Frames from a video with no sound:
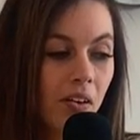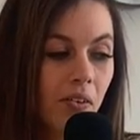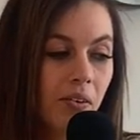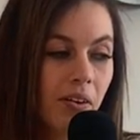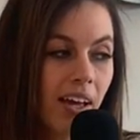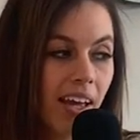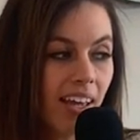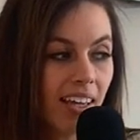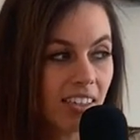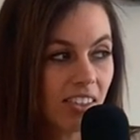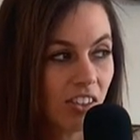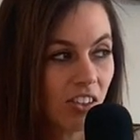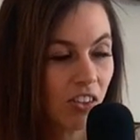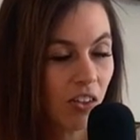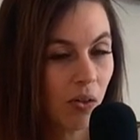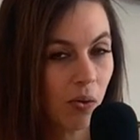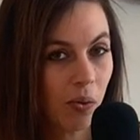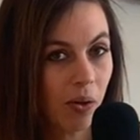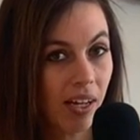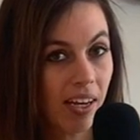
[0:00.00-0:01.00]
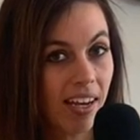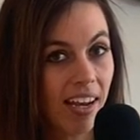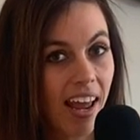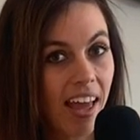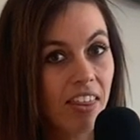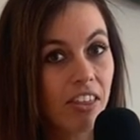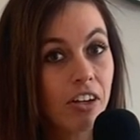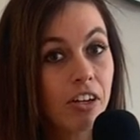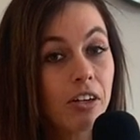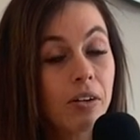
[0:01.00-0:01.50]
Okay, so
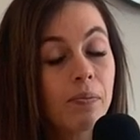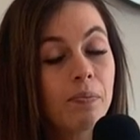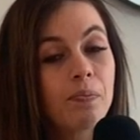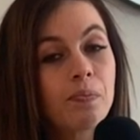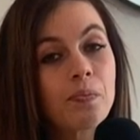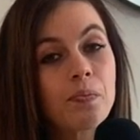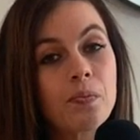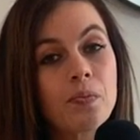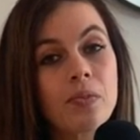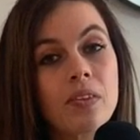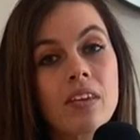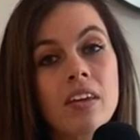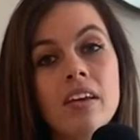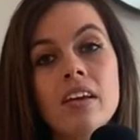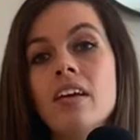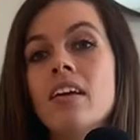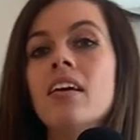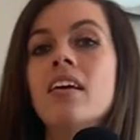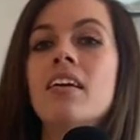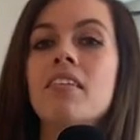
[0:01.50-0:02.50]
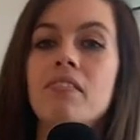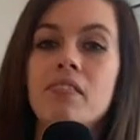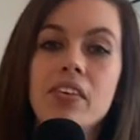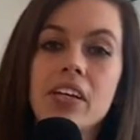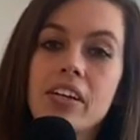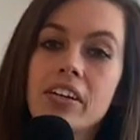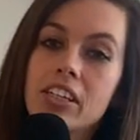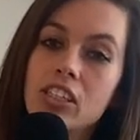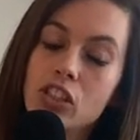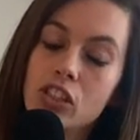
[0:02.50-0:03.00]
another
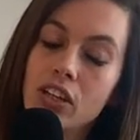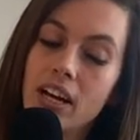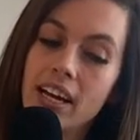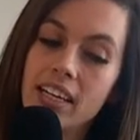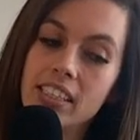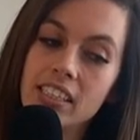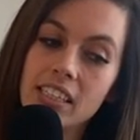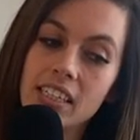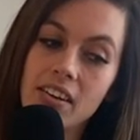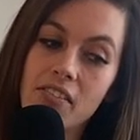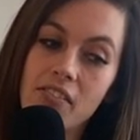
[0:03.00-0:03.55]
very tragic